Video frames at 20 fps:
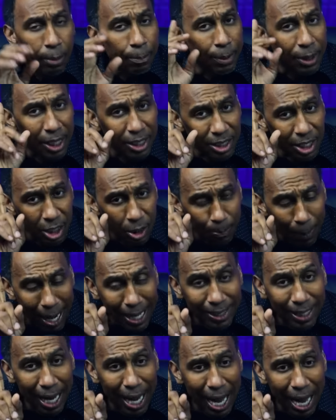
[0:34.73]
Because
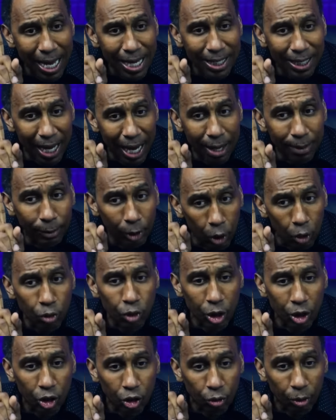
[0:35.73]
despite the eight-game
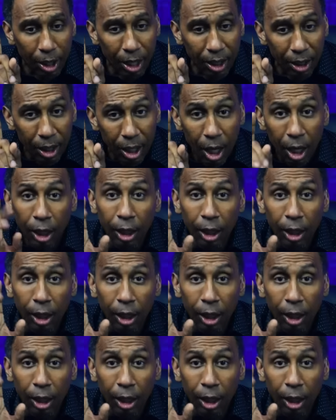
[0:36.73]
losing streak,